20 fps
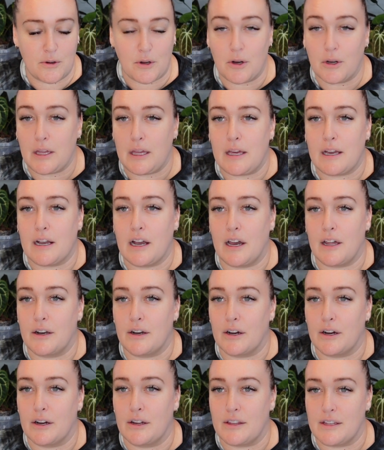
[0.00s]
cookie
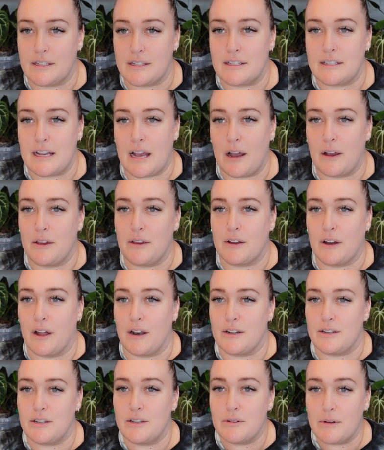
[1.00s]
cutter, this is how you
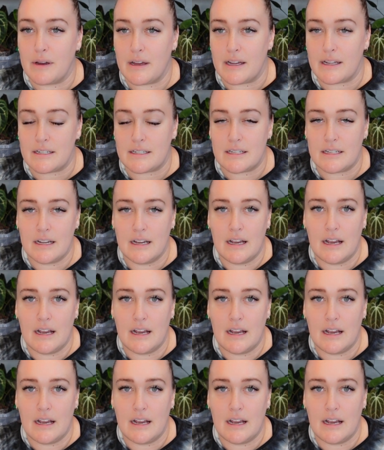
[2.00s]
gotta do it.